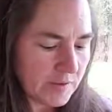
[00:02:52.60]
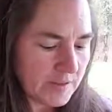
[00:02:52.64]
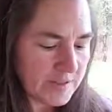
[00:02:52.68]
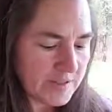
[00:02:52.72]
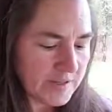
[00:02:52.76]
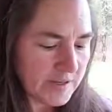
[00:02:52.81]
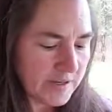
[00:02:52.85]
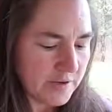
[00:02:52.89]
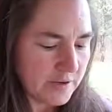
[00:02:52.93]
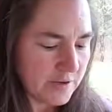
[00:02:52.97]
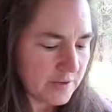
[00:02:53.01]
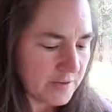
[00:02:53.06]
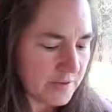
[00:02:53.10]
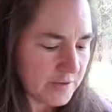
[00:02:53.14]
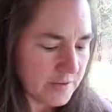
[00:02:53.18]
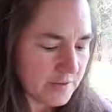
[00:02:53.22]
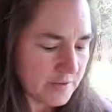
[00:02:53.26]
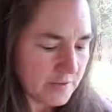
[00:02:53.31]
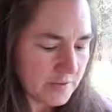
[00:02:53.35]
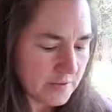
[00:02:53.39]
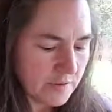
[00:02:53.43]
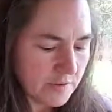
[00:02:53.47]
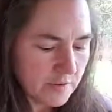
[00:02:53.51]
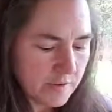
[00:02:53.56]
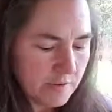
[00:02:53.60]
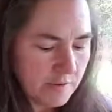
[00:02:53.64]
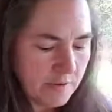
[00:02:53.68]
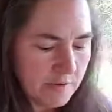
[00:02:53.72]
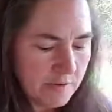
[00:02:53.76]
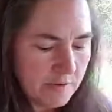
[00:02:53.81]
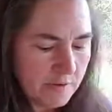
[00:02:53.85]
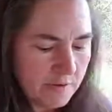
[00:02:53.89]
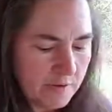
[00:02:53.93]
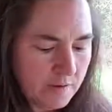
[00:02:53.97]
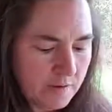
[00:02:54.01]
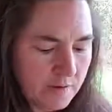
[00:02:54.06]
containers
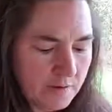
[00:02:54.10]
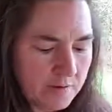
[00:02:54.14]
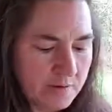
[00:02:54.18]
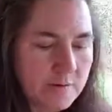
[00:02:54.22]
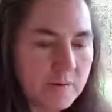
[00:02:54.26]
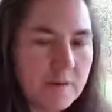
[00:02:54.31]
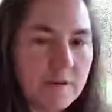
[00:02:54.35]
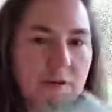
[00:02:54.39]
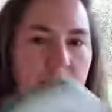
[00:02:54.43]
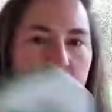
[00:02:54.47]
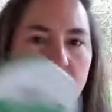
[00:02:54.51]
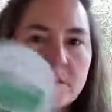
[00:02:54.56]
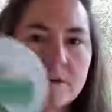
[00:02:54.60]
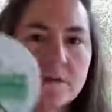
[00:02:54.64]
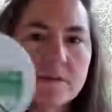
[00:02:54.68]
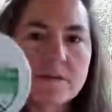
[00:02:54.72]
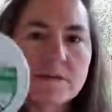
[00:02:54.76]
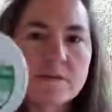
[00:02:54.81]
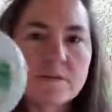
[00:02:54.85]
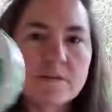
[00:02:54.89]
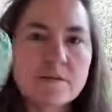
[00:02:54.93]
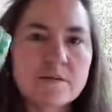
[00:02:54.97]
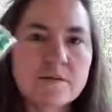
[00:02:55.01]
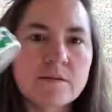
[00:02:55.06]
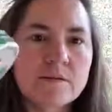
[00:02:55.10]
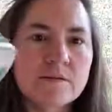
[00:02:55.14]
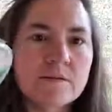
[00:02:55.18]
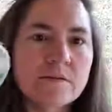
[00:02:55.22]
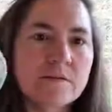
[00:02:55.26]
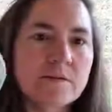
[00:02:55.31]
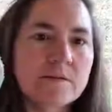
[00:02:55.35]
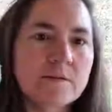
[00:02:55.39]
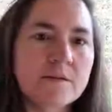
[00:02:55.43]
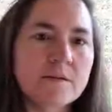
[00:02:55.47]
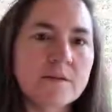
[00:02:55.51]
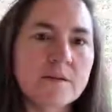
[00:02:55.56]
like this
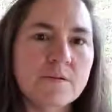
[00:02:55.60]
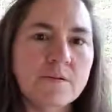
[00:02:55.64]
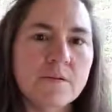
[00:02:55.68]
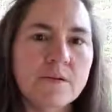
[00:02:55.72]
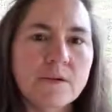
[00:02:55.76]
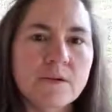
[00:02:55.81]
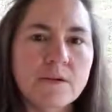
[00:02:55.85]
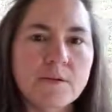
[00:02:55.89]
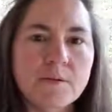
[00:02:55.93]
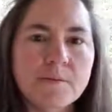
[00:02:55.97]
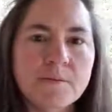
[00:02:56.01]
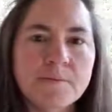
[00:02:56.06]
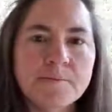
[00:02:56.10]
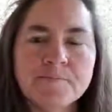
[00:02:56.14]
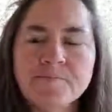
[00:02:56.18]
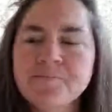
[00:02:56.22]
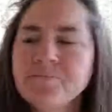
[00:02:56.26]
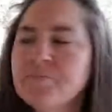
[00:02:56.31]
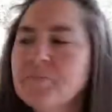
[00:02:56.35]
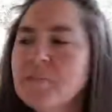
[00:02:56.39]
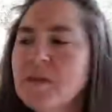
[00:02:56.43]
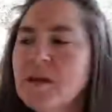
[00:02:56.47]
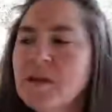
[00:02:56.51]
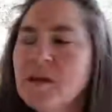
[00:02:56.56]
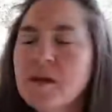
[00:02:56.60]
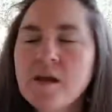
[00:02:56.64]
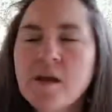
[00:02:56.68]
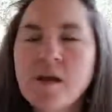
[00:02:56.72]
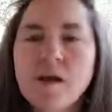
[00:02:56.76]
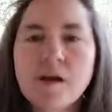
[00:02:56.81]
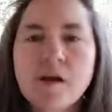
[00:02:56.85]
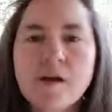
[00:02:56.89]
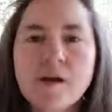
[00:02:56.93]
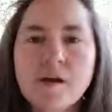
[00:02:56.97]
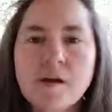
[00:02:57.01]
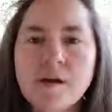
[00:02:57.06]
right here.
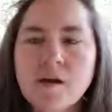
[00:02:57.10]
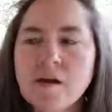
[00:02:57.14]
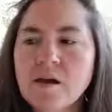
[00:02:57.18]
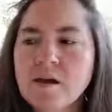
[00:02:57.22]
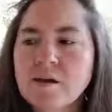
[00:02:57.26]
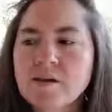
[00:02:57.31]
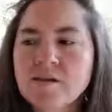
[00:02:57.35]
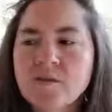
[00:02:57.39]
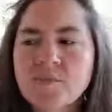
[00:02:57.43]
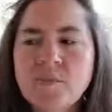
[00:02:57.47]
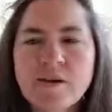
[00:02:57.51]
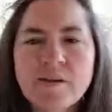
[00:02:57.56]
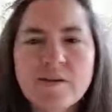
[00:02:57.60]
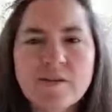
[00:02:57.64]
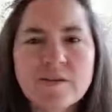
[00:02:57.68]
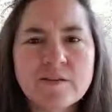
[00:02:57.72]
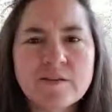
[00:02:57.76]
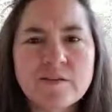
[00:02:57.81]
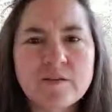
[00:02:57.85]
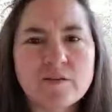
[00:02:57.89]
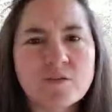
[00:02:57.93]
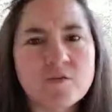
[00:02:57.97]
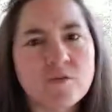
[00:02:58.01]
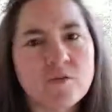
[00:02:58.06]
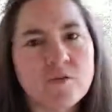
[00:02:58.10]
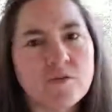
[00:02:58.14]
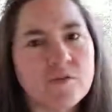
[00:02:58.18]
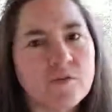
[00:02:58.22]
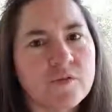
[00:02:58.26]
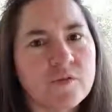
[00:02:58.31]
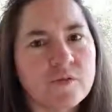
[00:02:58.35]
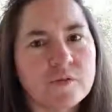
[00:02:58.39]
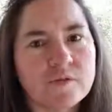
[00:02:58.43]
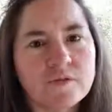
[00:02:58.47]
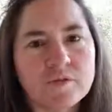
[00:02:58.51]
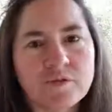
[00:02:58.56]
Uh, you buy these in the store
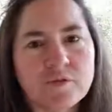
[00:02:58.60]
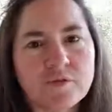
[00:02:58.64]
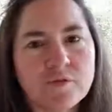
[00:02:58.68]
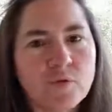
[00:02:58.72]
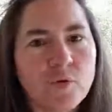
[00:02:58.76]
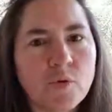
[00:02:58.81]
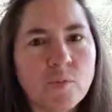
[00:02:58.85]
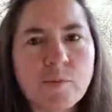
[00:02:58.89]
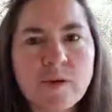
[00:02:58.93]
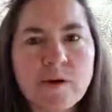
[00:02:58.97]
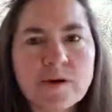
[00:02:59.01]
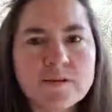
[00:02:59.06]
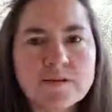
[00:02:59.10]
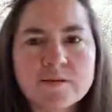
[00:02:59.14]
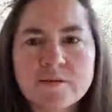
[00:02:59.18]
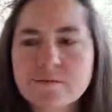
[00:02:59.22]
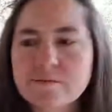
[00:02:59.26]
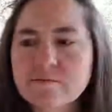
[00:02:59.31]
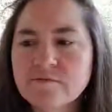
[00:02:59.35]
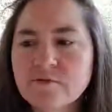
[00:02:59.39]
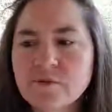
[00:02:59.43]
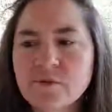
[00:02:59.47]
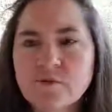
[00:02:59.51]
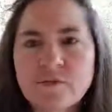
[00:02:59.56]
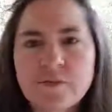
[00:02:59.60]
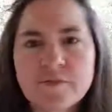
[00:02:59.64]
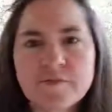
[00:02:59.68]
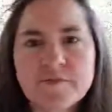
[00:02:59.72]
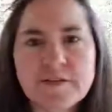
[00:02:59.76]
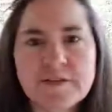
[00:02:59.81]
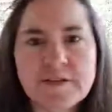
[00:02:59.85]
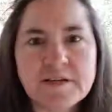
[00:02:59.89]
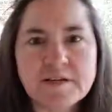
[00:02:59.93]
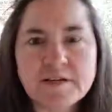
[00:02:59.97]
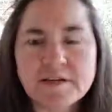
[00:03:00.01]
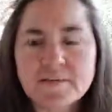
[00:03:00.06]
for you know, four bucks, four
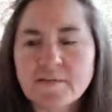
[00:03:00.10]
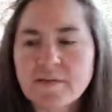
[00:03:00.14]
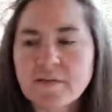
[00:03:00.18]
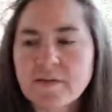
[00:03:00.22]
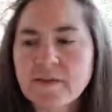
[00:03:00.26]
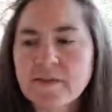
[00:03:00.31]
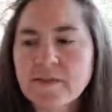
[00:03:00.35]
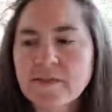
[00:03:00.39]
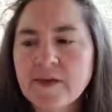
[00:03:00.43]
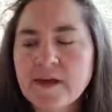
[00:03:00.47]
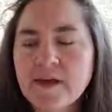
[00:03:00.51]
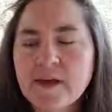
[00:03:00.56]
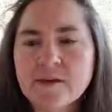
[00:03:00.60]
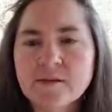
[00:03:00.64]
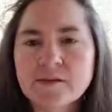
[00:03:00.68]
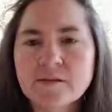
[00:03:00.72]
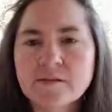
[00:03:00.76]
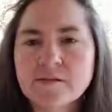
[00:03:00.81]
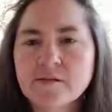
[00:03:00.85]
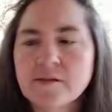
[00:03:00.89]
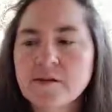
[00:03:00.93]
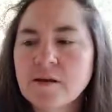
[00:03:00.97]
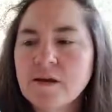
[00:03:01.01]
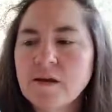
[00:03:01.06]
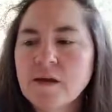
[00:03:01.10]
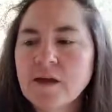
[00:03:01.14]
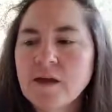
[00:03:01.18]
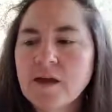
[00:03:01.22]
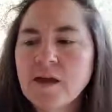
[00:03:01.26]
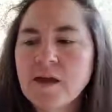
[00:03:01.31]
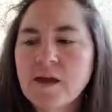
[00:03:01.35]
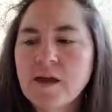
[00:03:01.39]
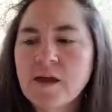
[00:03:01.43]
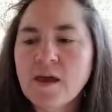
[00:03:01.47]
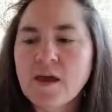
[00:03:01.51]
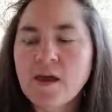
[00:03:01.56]
fifty, something like that.
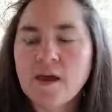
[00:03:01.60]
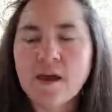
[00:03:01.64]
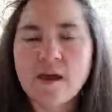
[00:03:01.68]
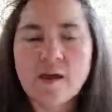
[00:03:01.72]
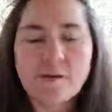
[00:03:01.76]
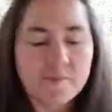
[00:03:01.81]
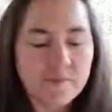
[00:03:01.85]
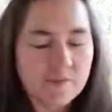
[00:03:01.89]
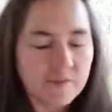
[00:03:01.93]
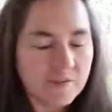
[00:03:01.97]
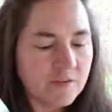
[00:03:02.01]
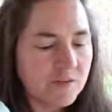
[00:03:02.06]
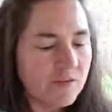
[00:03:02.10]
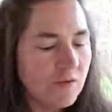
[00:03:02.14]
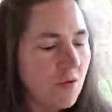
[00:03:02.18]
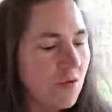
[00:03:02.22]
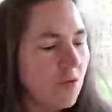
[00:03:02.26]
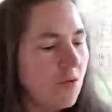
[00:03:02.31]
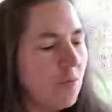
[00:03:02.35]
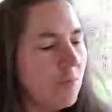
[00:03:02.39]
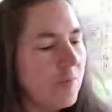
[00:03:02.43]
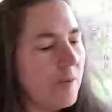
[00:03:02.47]
Um, this whole